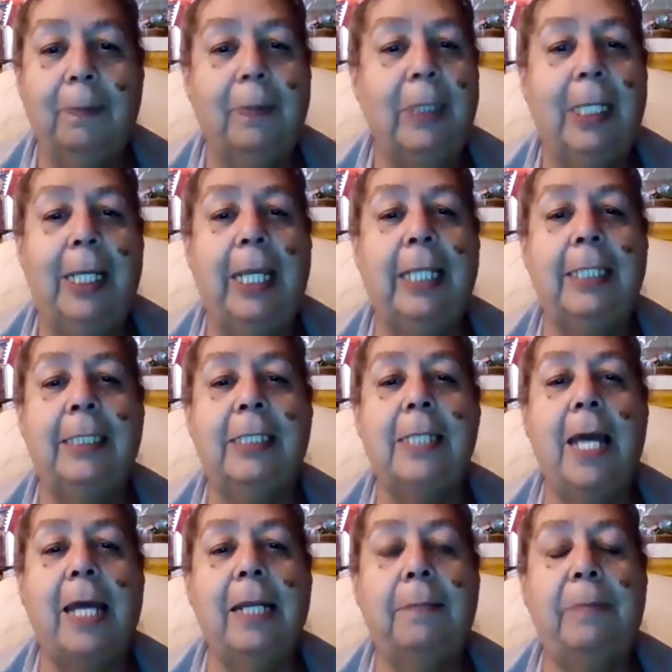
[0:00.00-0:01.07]
It's
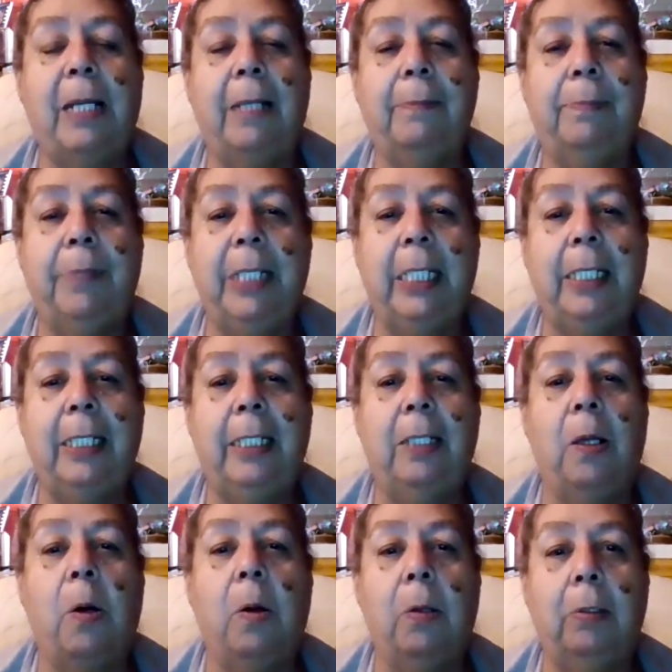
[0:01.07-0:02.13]
not about being
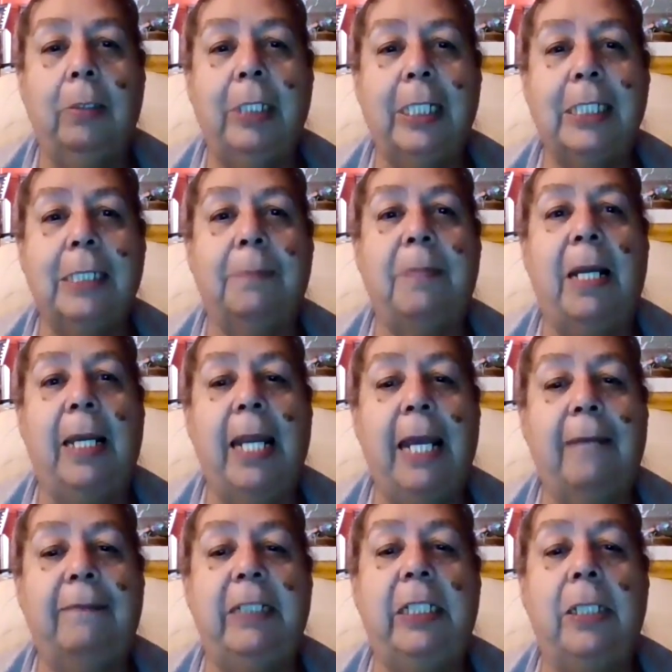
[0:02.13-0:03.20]
old, it's about
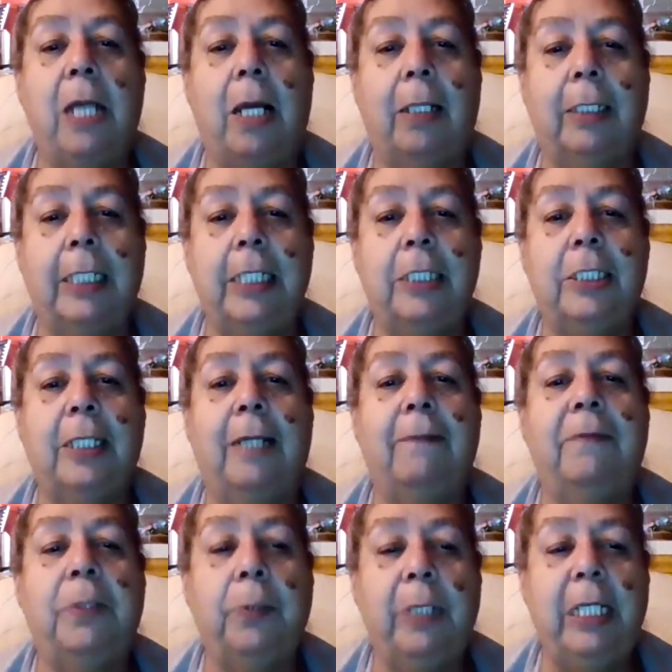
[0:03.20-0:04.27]
having knowledge
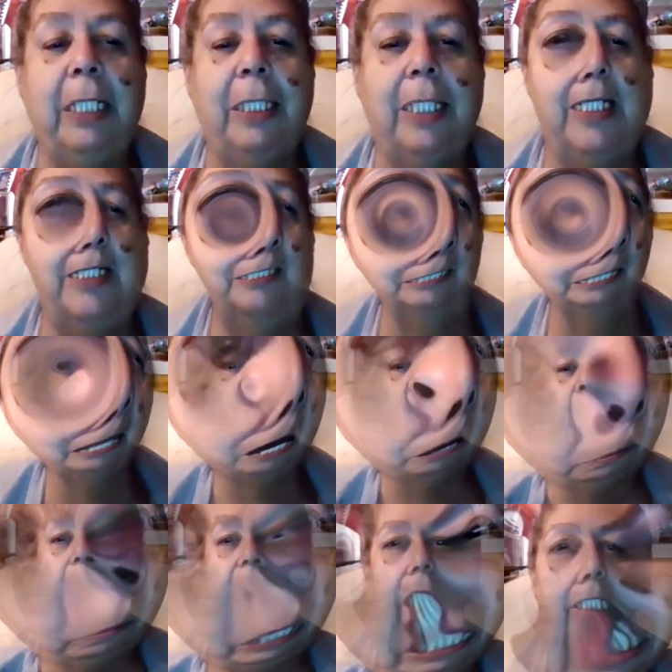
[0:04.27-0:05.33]
of doing things and
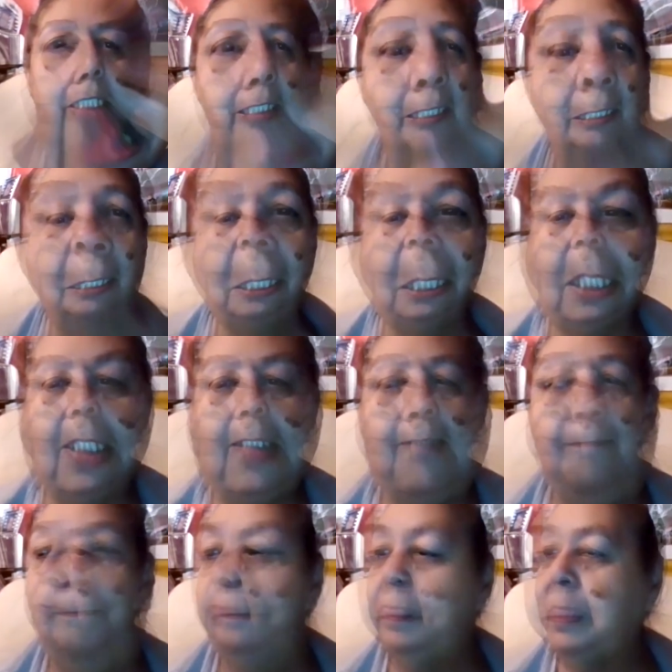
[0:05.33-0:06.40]
how we teach.
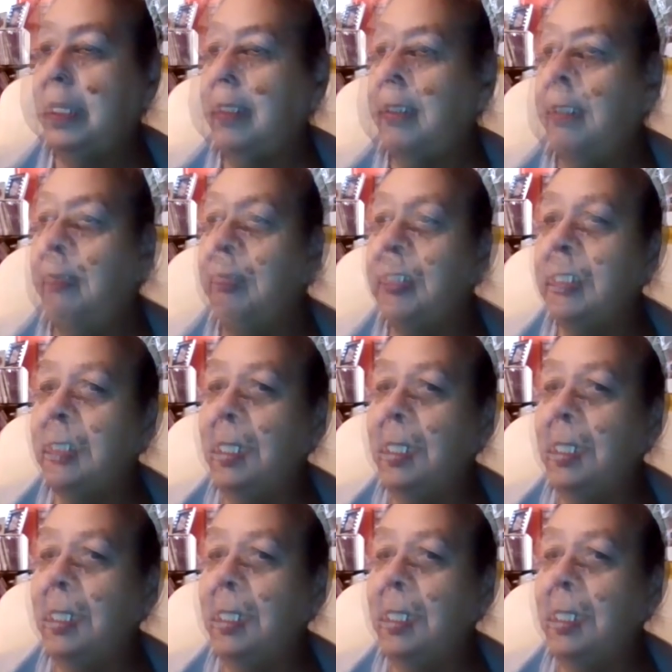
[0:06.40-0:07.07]
There was